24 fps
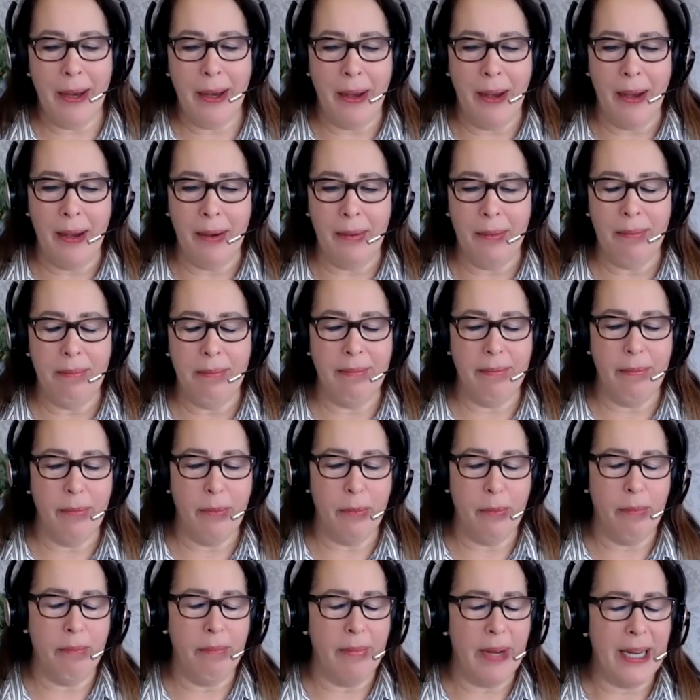
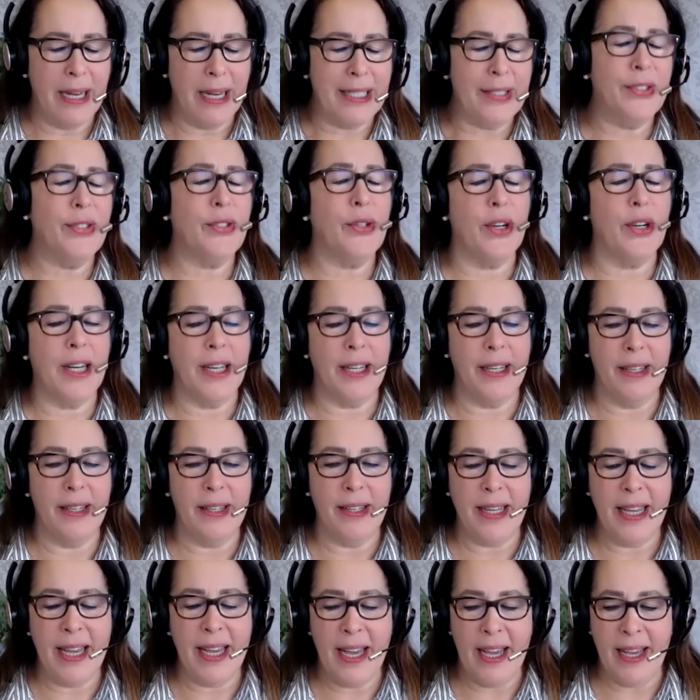I started
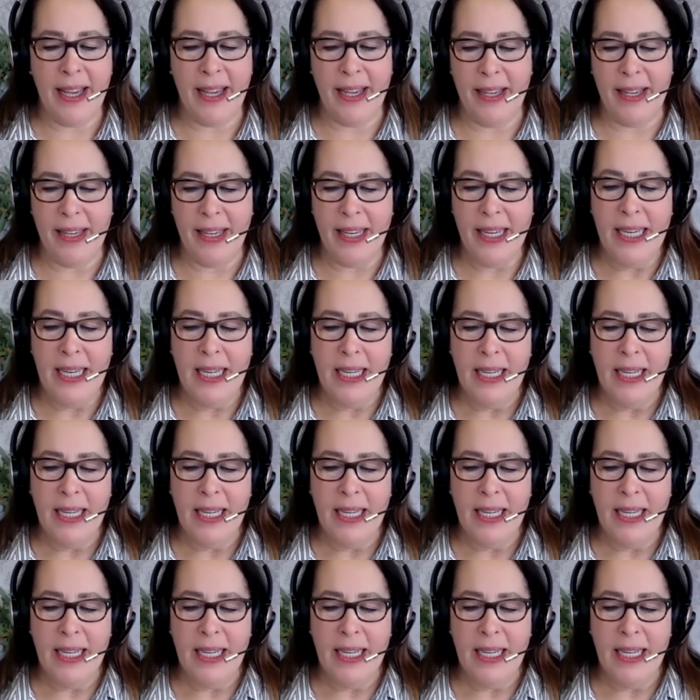a